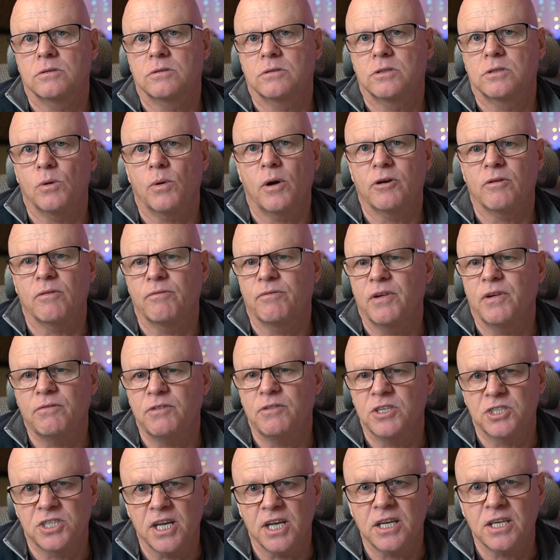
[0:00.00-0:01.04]

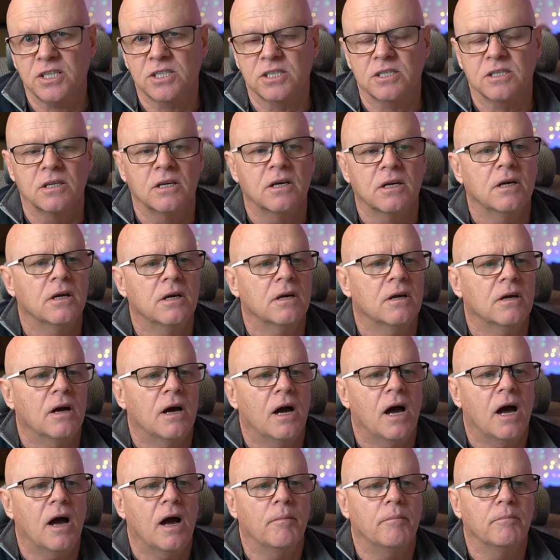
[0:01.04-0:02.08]
256
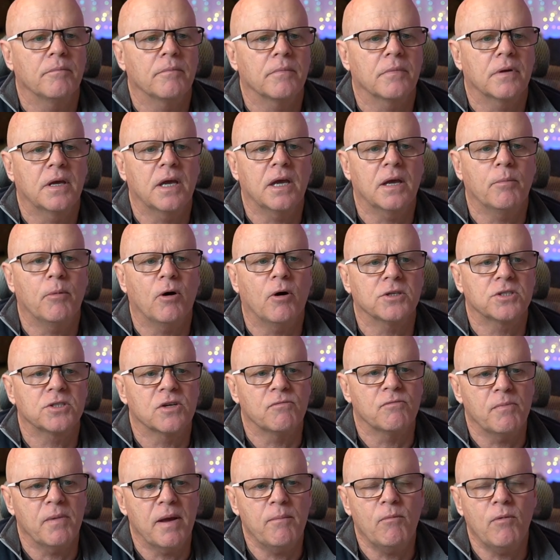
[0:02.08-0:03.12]
um, gigabytes
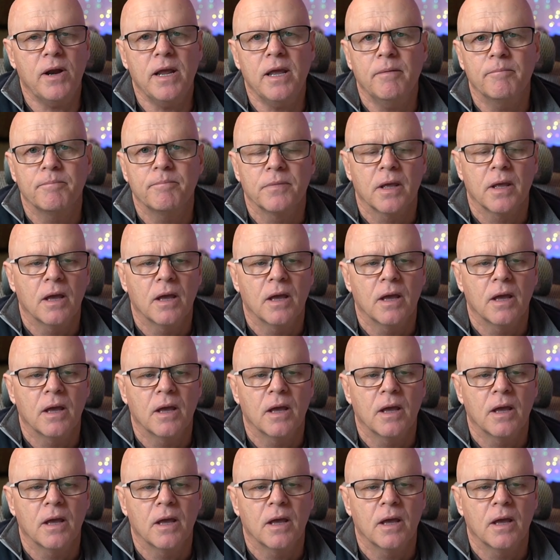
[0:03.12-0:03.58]
of memory